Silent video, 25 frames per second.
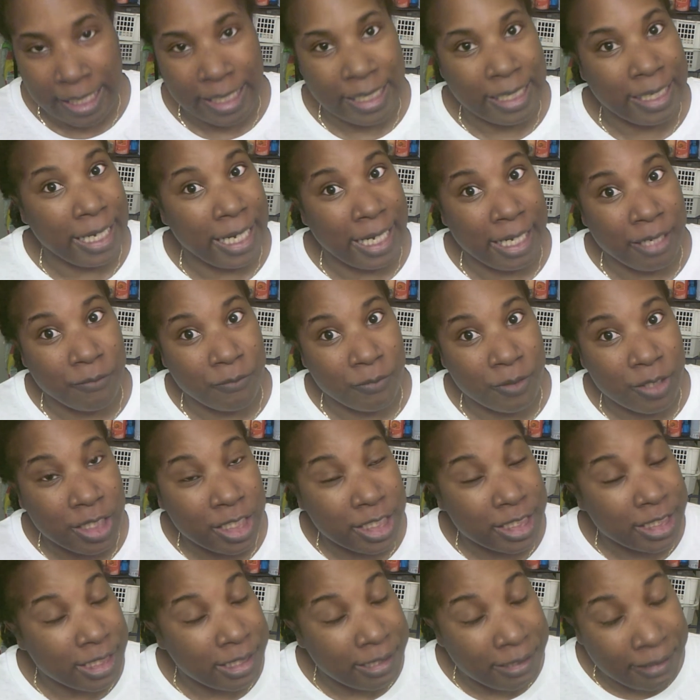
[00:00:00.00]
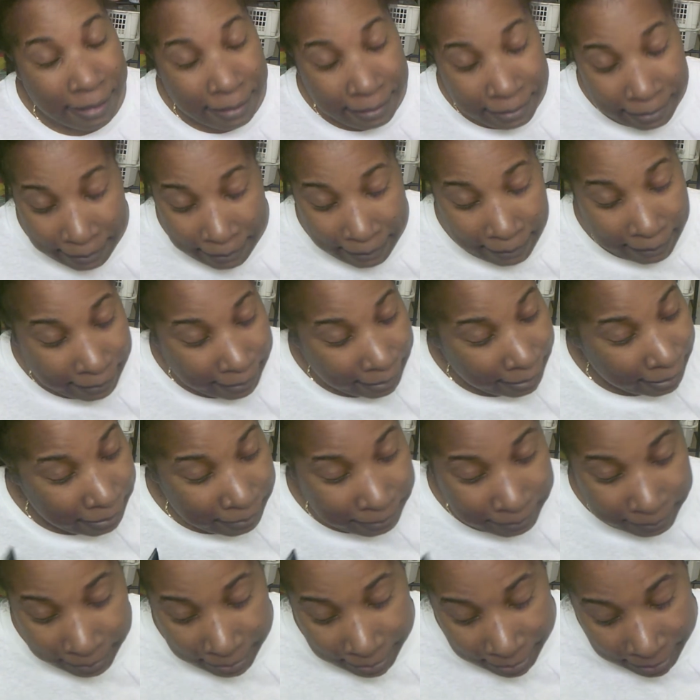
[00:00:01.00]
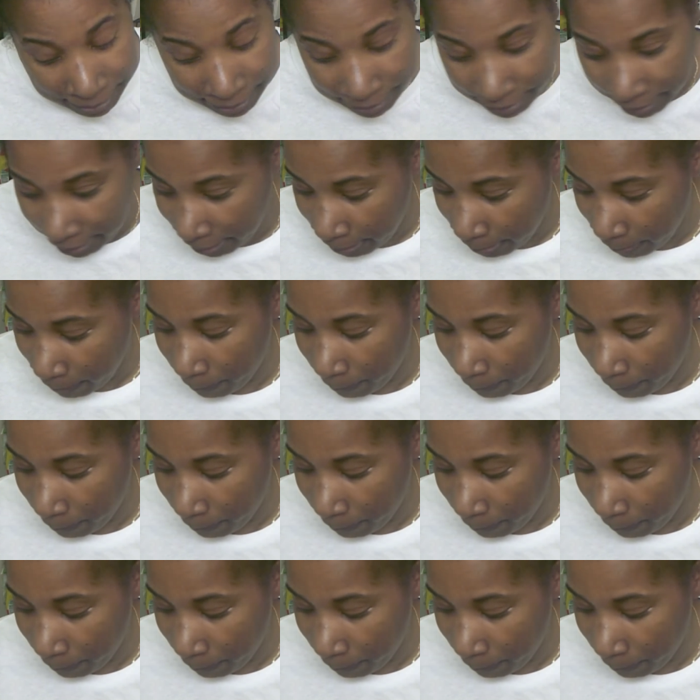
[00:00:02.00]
Can't read today, y'all. Can't read today.